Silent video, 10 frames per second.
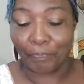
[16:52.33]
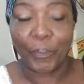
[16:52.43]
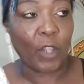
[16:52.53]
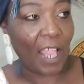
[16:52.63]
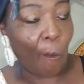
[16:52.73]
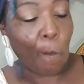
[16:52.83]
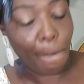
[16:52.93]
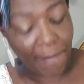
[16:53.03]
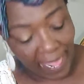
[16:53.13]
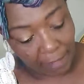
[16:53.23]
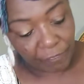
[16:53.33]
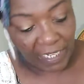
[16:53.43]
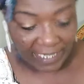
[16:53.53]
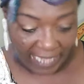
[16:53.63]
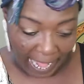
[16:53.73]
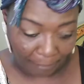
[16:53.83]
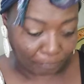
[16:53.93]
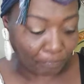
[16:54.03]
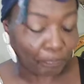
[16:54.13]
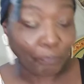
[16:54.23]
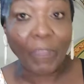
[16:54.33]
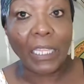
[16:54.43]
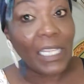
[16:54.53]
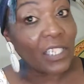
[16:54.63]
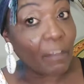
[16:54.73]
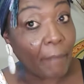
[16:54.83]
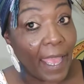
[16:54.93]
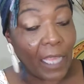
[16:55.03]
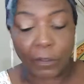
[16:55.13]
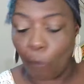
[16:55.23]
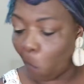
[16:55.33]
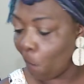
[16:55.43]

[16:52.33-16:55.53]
Okay, damn, that's that. That's the math.